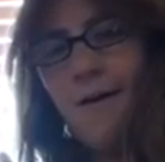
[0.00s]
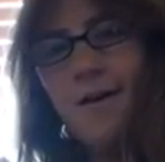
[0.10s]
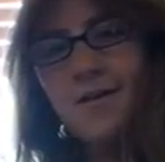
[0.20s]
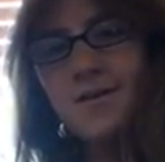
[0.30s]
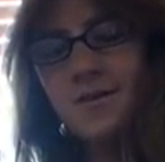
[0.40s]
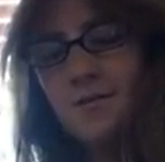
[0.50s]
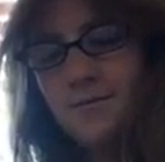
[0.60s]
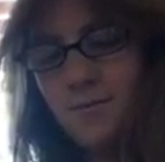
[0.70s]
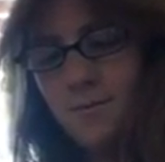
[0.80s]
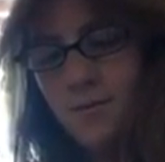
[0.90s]

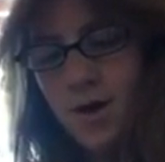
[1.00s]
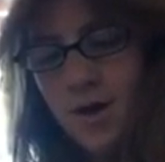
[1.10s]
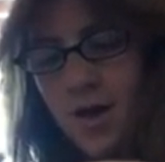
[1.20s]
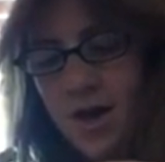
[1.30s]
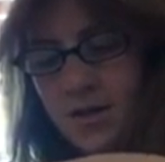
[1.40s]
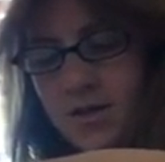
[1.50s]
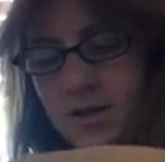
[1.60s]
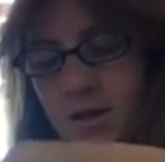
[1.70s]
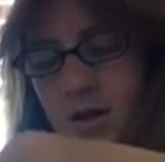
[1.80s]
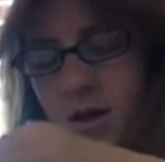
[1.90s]
awesome, I guess.
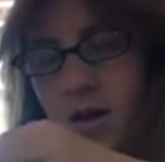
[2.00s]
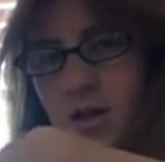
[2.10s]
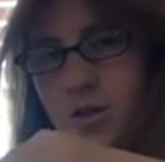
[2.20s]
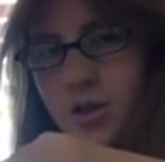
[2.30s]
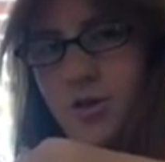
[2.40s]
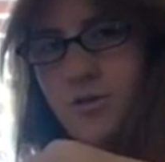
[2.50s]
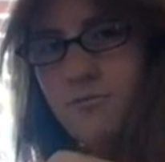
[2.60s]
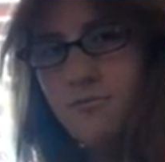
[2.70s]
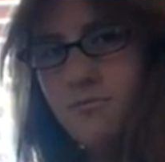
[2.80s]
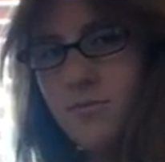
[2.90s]
It's just
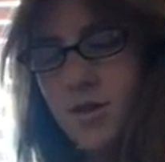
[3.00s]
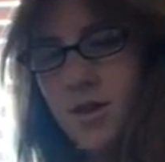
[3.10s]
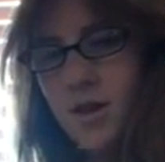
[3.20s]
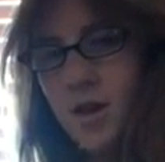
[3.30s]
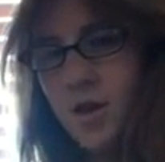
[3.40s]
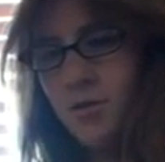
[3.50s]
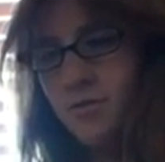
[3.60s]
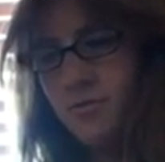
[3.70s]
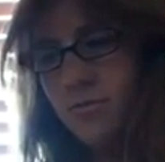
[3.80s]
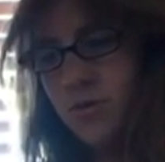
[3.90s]
yellow
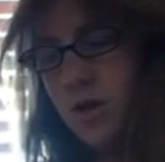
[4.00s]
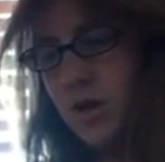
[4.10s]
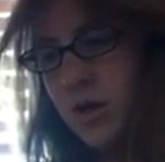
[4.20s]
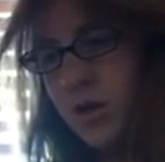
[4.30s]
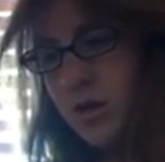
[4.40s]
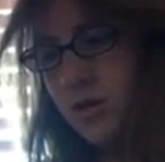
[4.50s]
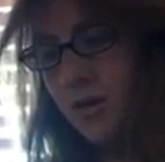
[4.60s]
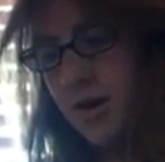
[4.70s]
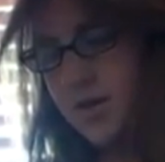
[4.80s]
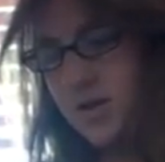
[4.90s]
thing, grass